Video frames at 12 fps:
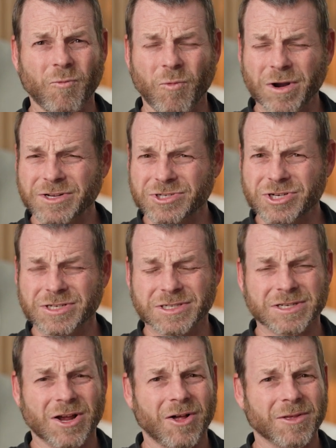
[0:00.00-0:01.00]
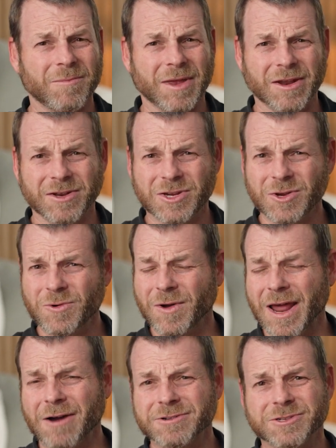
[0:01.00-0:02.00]
what is Jesus calling me to do
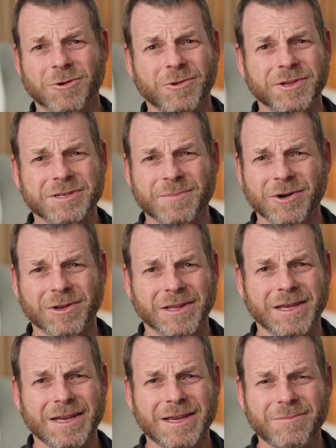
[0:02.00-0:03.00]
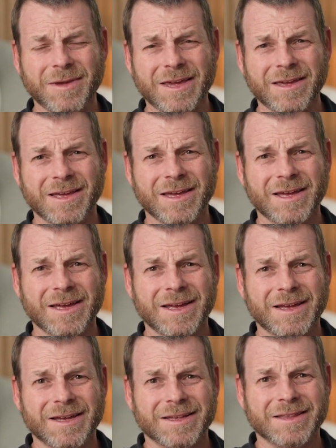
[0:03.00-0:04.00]
and how is the Holy Spirit leading me,
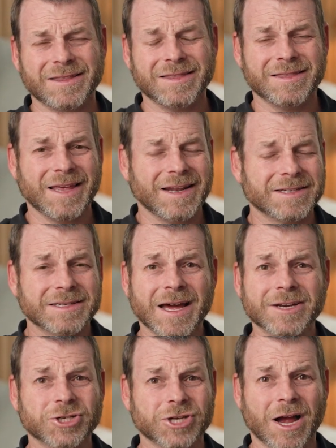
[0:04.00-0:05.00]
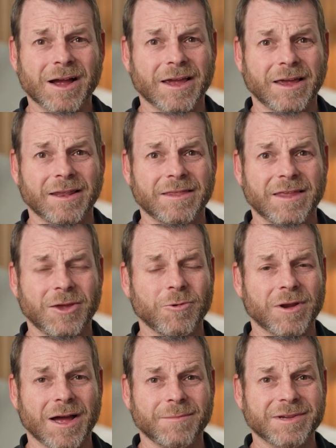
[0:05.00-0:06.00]
then it's not shocking that you
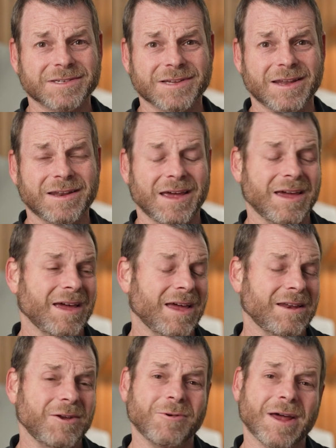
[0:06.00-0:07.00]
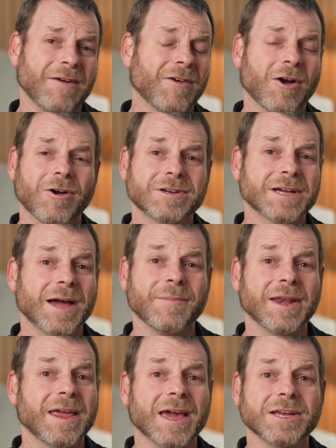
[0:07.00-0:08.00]
would come to Sunday and you would have a hard time
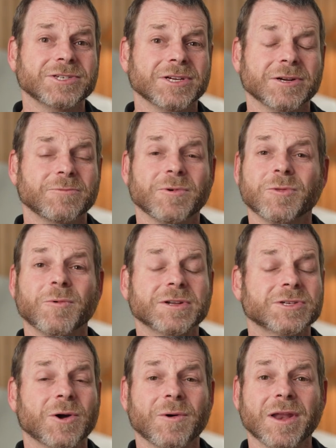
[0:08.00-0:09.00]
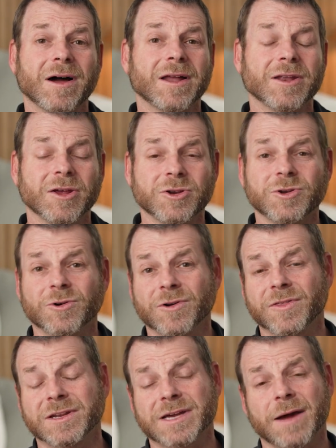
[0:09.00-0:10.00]
engaging with what's going on
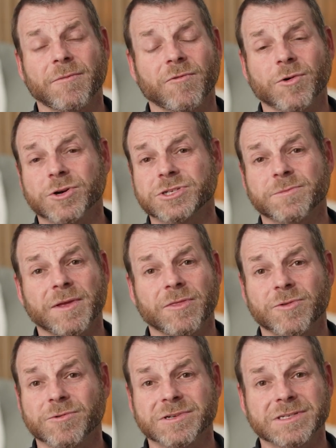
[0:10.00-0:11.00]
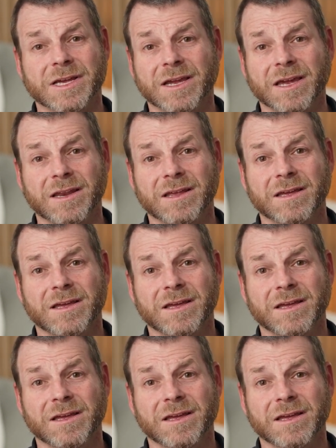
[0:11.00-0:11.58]
during the time of worshiping through singing.